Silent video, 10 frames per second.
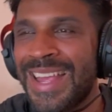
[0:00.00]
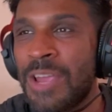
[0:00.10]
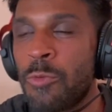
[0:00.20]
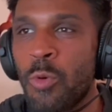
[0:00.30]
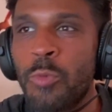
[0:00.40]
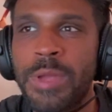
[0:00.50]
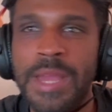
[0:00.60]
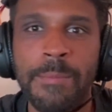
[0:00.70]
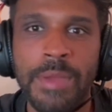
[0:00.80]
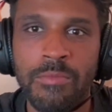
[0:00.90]
It will
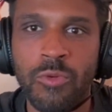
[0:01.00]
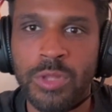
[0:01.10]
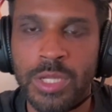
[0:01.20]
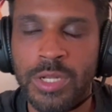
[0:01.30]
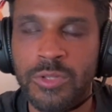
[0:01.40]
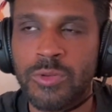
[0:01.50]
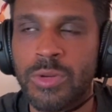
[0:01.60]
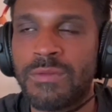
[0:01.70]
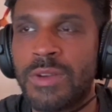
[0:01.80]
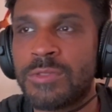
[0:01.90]
be a bit more than
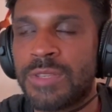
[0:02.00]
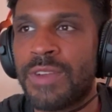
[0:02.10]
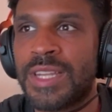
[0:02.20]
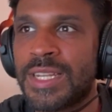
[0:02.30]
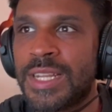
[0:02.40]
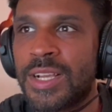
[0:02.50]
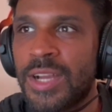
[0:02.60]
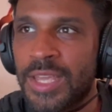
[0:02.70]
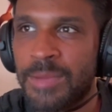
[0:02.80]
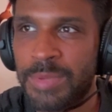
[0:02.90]
120 votes if I didn't
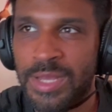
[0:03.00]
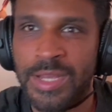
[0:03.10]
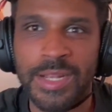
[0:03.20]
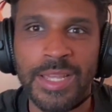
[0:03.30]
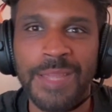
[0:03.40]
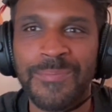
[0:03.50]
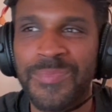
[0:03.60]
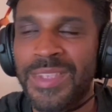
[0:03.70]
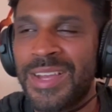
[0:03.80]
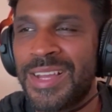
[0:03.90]
cut it a bit early.
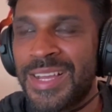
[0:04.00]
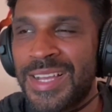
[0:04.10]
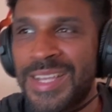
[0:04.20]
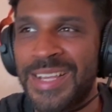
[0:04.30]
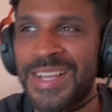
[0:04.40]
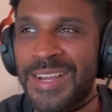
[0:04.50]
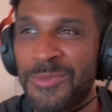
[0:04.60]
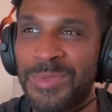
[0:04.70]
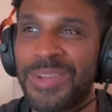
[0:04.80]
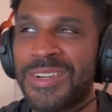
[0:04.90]

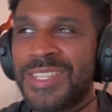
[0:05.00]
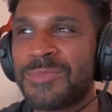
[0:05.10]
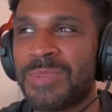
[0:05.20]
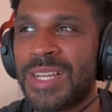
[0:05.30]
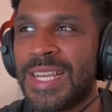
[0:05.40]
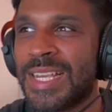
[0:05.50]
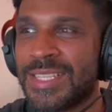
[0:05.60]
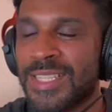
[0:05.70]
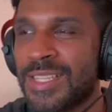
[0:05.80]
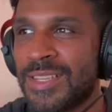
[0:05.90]
I'll be honest, but like I
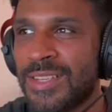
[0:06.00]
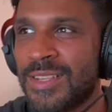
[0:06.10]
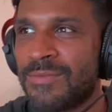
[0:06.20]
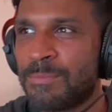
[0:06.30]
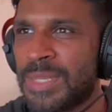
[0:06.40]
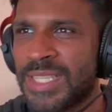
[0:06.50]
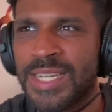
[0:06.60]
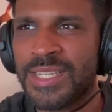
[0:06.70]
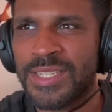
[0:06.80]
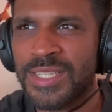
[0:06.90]
said, the
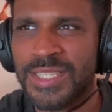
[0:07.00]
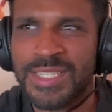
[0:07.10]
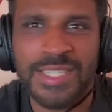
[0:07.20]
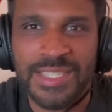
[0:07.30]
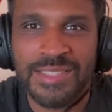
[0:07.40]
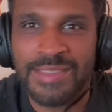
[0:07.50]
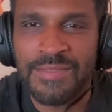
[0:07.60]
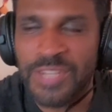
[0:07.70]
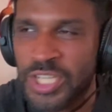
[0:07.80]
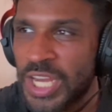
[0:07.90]
percentages just
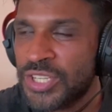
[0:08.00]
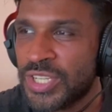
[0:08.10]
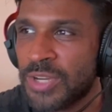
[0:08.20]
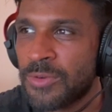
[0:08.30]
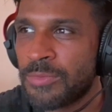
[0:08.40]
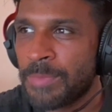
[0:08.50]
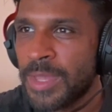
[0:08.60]
never changed at all.